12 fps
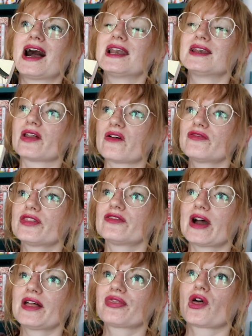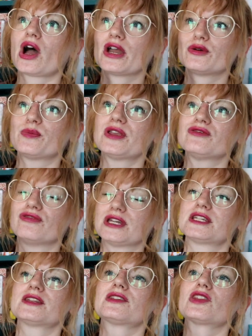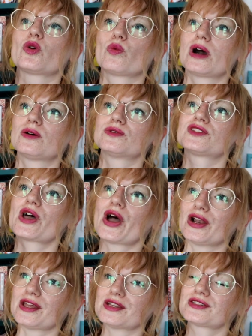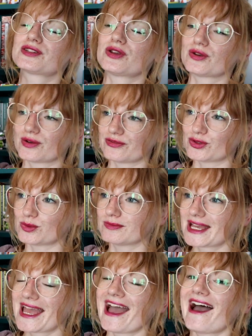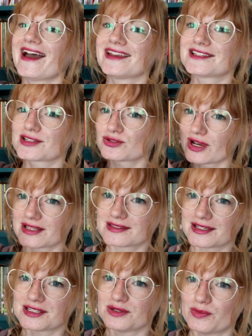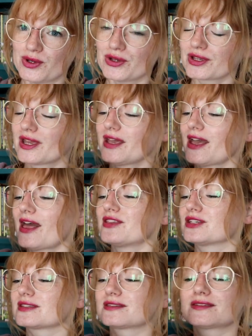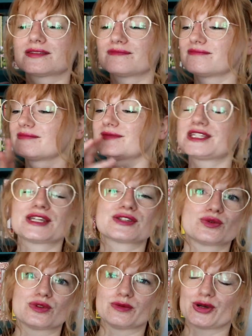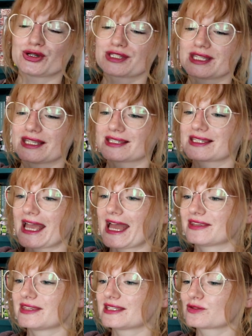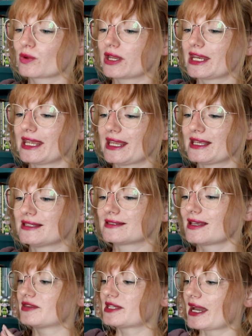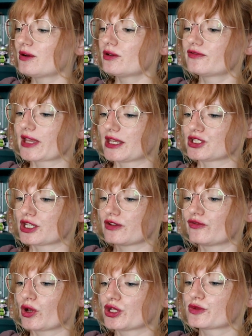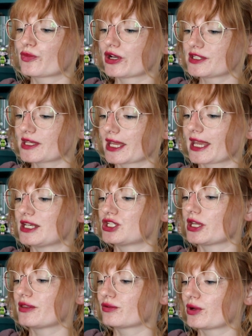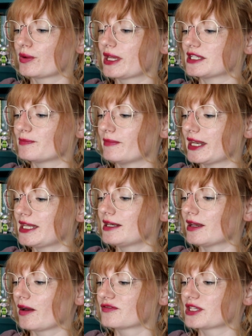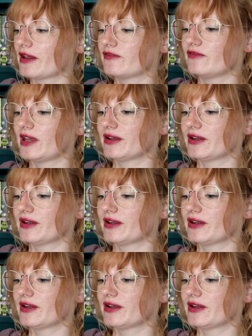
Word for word: I love the fact that I will be reading the world's earliest novel, and it's a translated book. Just ticks all the boxes. And this one is, The Tale of Genji follows Prince Genji through his many loves and